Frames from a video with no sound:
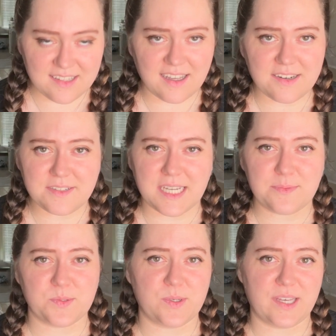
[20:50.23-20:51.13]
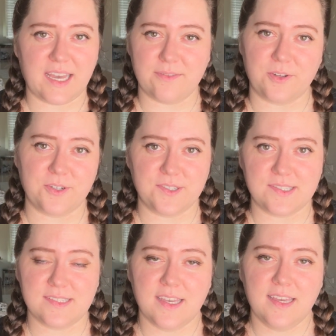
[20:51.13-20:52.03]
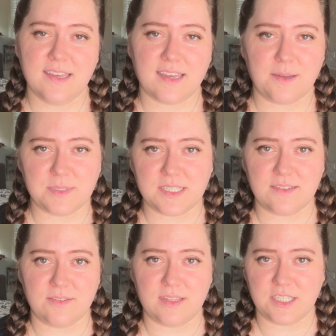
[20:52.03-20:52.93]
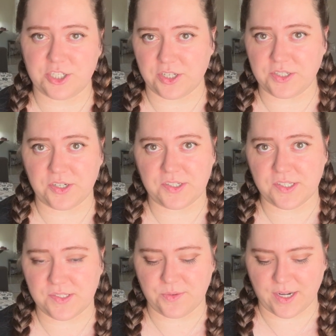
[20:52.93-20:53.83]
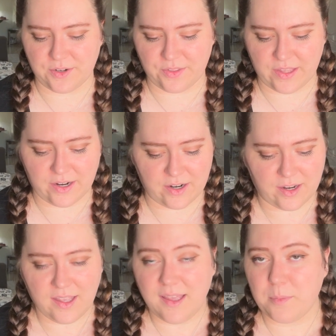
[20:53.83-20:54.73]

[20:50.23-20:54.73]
A lot of times we will have owners come to the shelter to surrender their